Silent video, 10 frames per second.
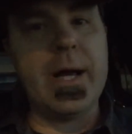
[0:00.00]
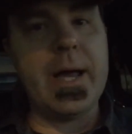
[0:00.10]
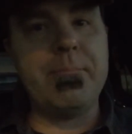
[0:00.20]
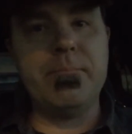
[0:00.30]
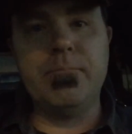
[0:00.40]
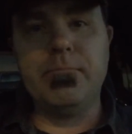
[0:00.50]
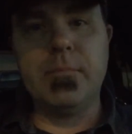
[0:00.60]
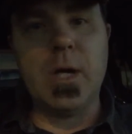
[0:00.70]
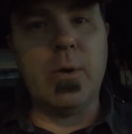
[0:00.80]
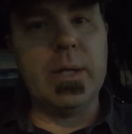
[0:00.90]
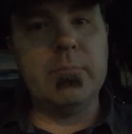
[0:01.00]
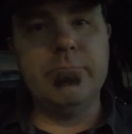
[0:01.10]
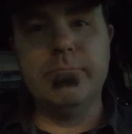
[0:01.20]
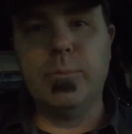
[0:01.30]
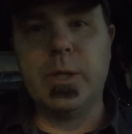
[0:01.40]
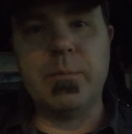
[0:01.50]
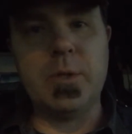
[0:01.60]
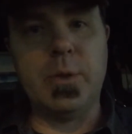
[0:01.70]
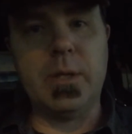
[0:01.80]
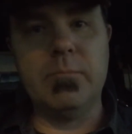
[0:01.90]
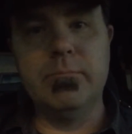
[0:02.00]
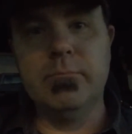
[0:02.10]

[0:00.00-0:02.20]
I'm going, what I'm doing.